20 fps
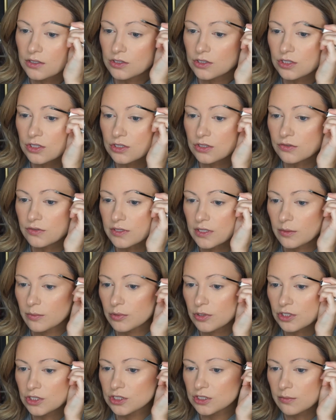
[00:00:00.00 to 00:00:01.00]
Just to really
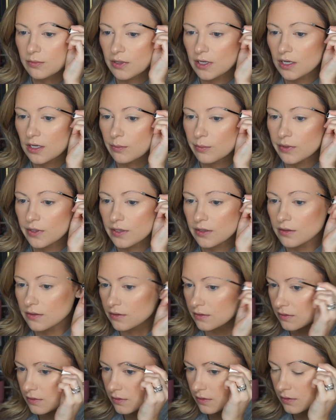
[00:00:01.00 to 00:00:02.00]
push them up and
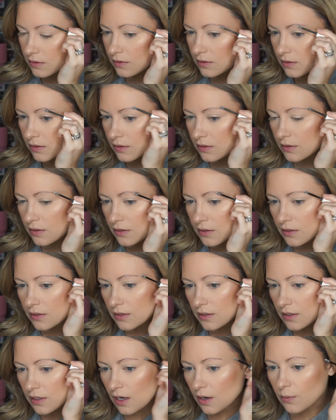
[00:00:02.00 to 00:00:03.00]

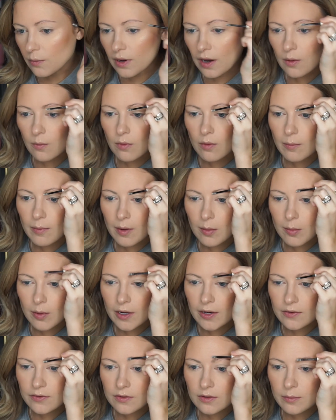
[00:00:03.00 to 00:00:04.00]
know where I want my
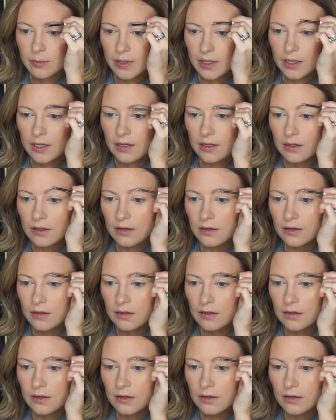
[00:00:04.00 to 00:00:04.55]
brows to be.